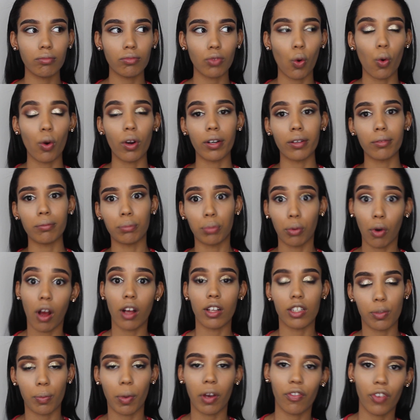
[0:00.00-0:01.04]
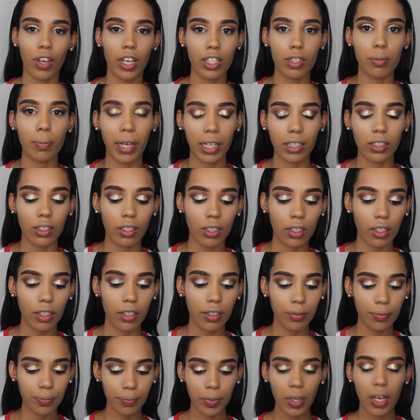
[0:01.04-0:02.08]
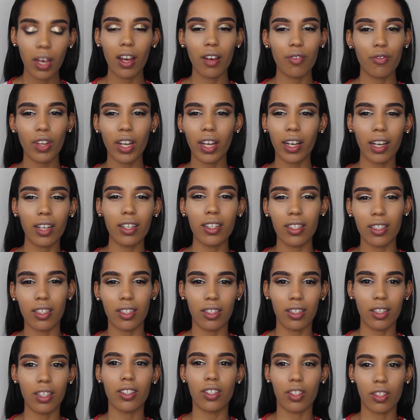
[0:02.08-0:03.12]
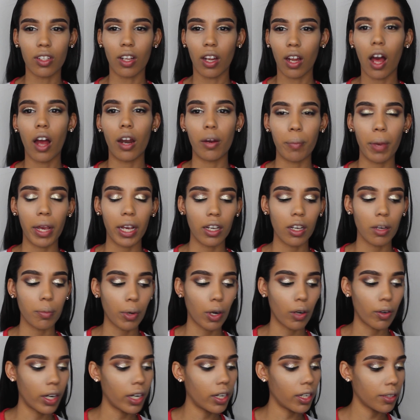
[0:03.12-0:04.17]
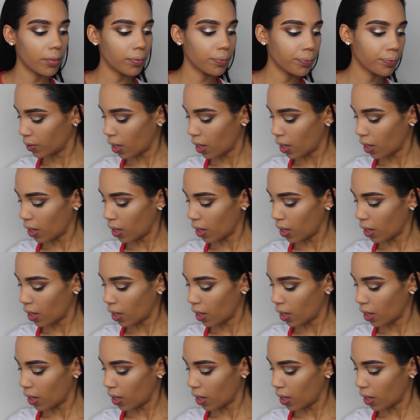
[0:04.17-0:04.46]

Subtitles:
or bronze my face basically. I feel like this is a lot of makeup already.